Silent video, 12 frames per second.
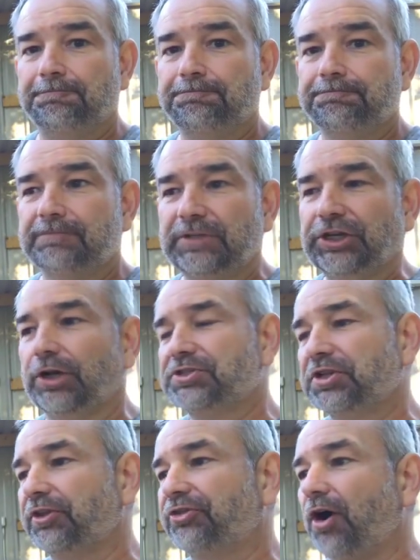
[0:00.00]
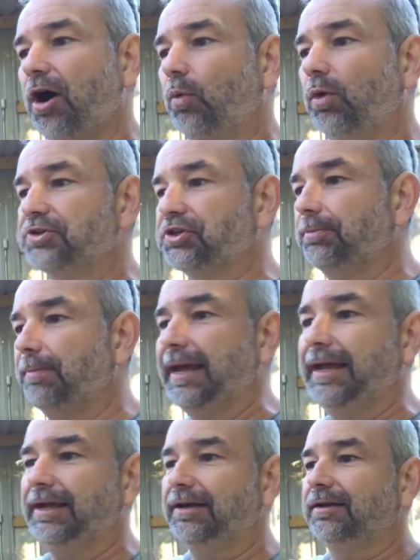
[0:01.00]
You know, so the thought was your
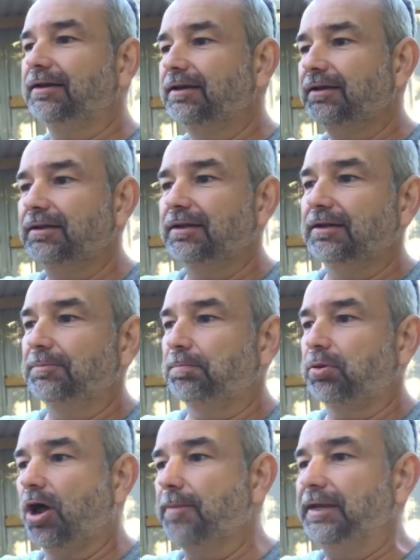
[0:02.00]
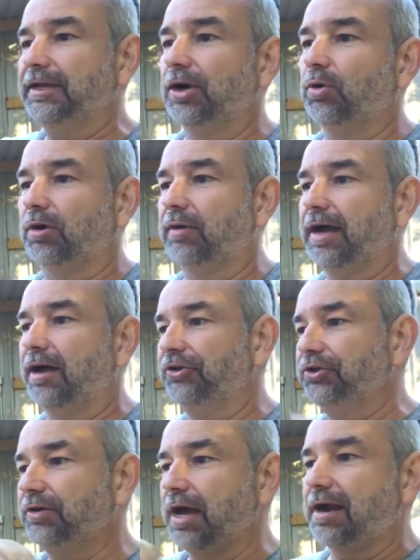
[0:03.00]
main plumbing going around,
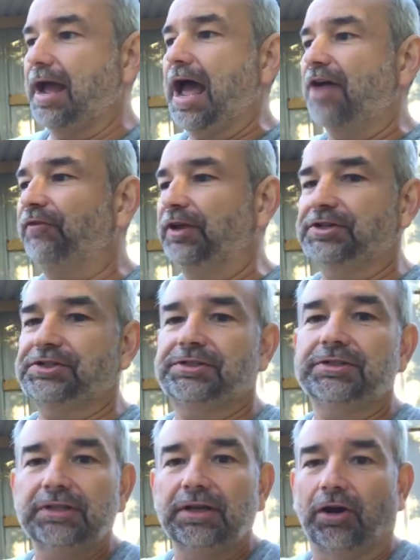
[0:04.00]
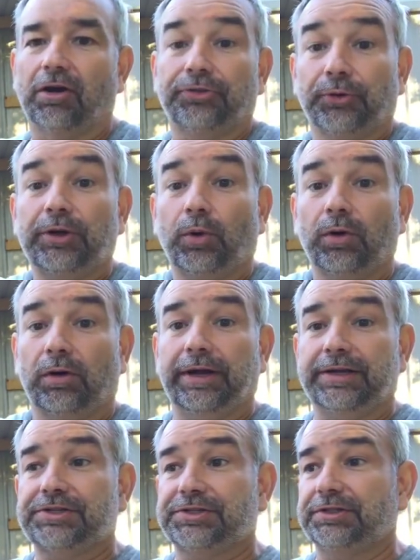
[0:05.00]
you got a 1/2 inch or 3/4
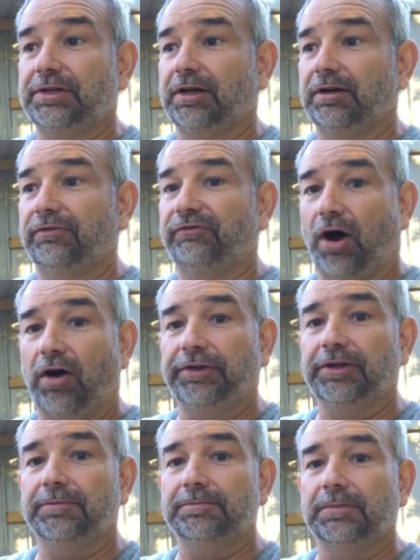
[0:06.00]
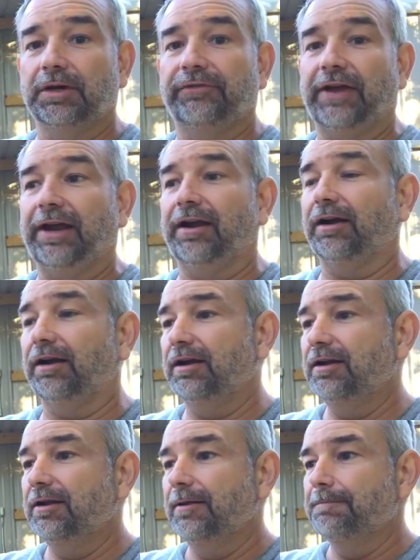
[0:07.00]
inch volume of air,
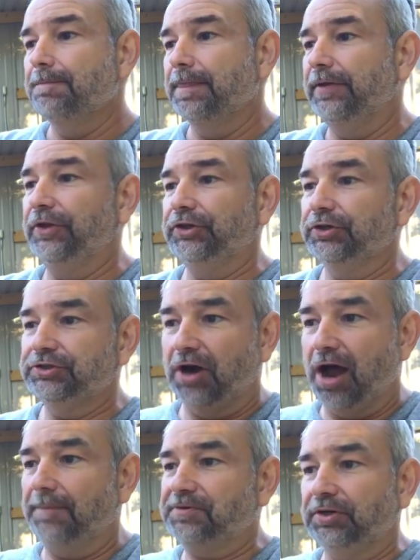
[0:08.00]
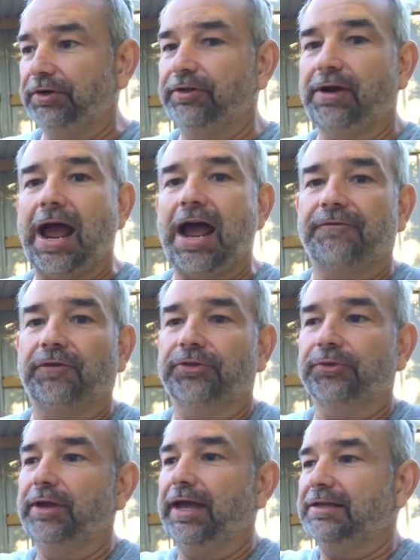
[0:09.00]
and then your drops are either 1/2 or
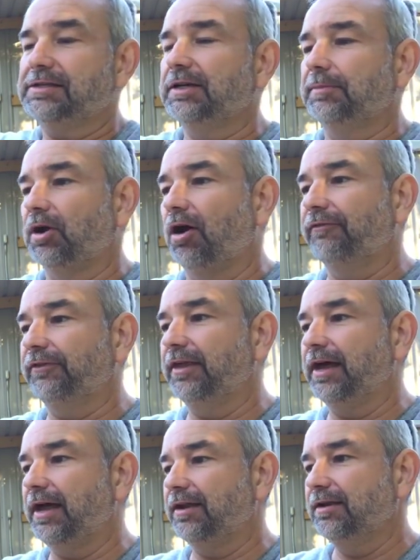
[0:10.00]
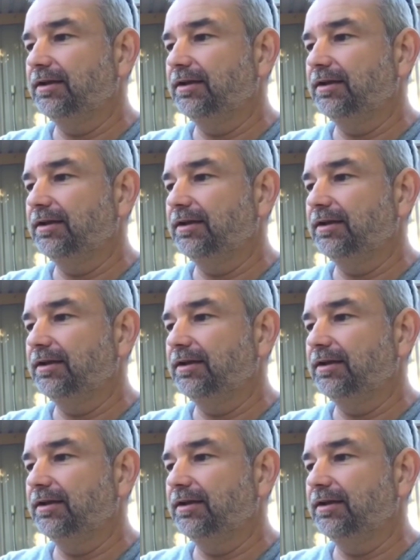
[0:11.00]
3/8 coming off of that.